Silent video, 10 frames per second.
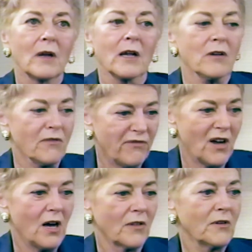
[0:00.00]
and your
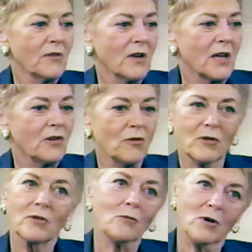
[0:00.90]
father, and
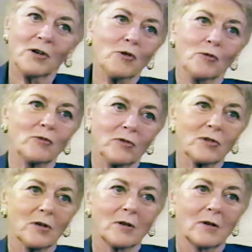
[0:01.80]
you're the one who's,
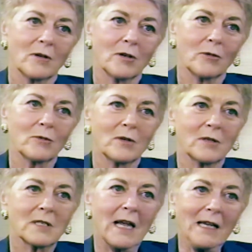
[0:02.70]
you know,
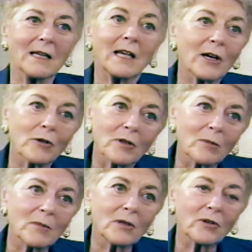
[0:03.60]
taking care of
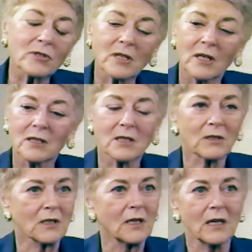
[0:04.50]
them, and you're saying,
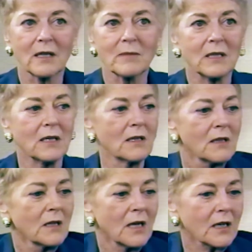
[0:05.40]
dear God, I mean, they,
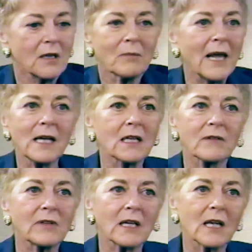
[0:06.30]
they're not going to make it
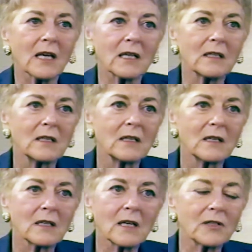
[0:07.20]
if they can't
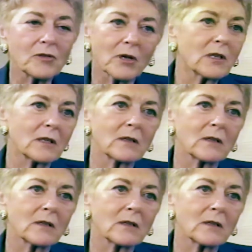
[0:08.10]
get drug